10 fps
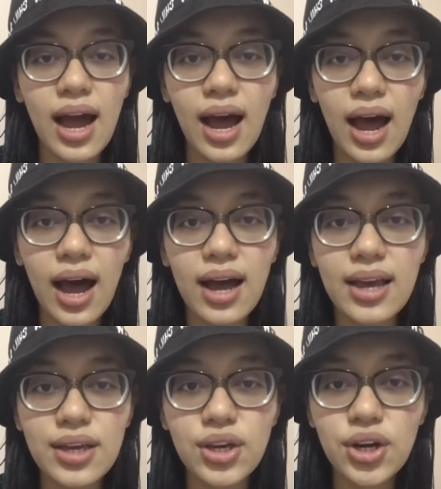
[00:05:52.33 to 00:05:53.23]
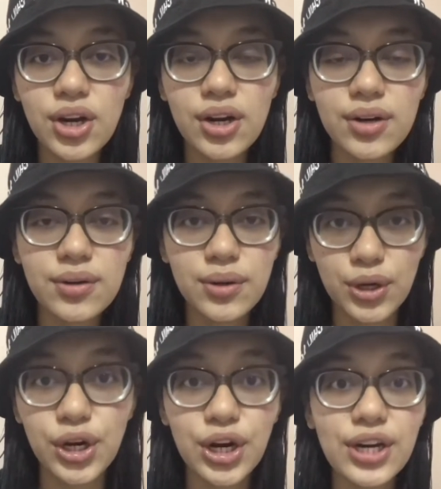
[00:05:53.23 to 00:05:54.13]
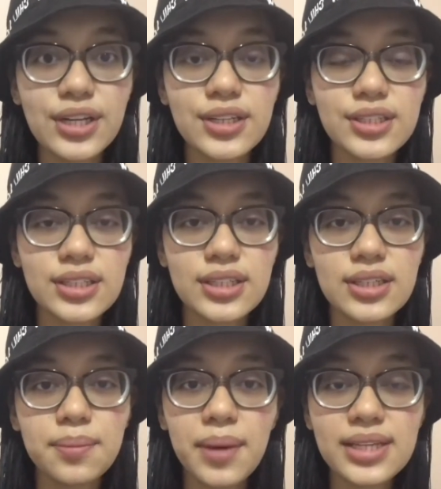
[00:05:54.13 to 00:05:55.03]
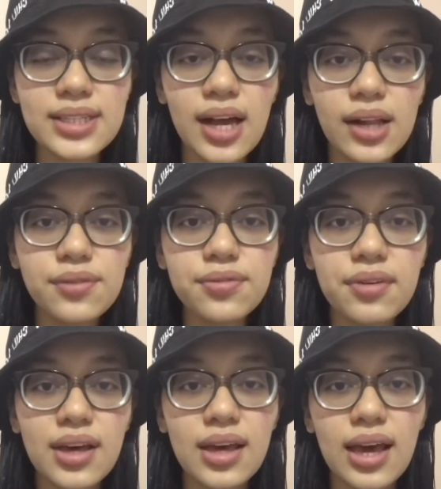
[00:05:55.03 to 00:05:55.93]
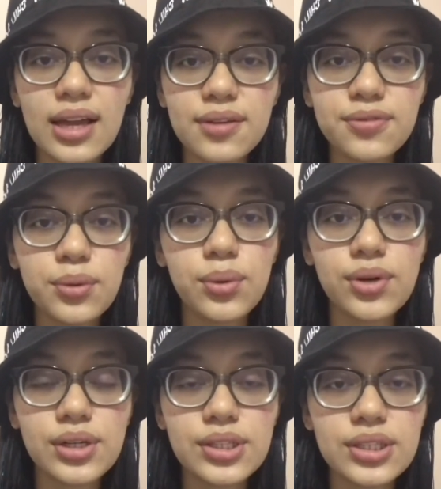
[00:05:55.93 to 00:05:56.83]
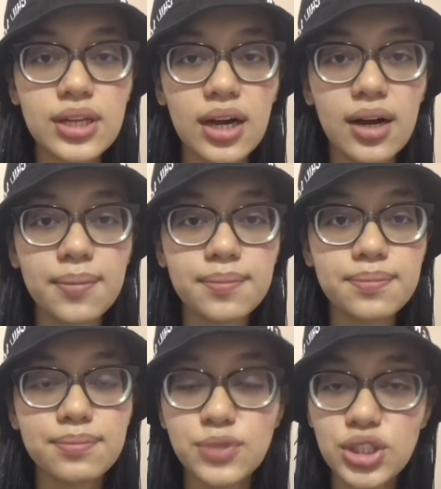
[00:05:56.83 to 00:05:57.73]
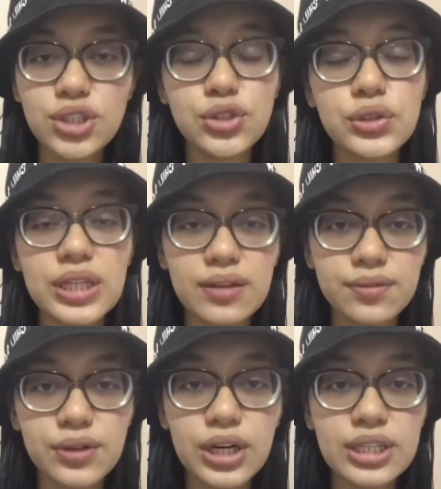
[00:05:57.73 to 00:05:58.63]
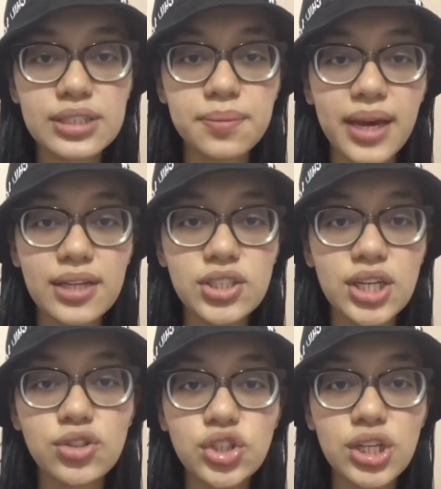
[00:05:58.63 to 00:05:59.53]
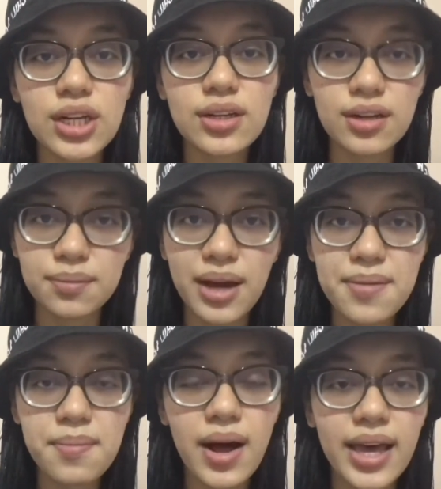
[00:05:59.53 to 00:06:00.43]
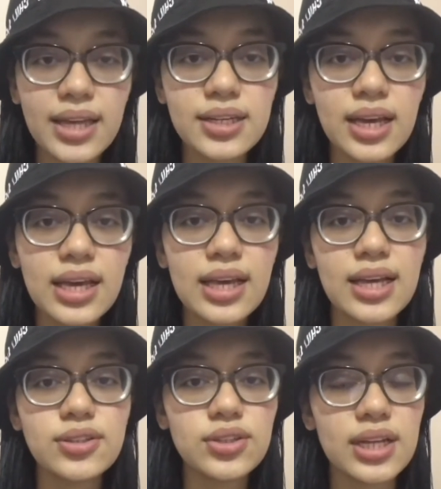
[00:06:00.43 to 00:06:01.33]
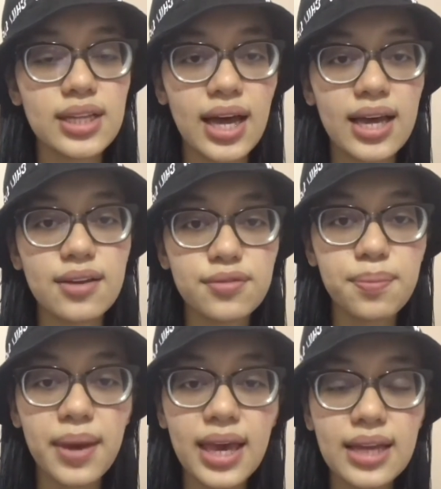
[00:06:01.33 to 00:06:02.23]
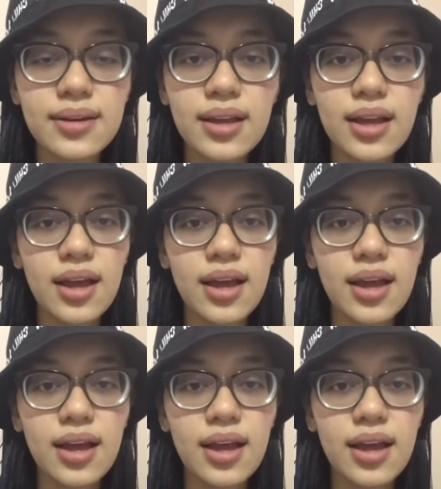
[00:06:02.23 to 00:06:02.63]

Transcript: I hurt myself, and of course just to divert my attention and my mind into that kind of pain.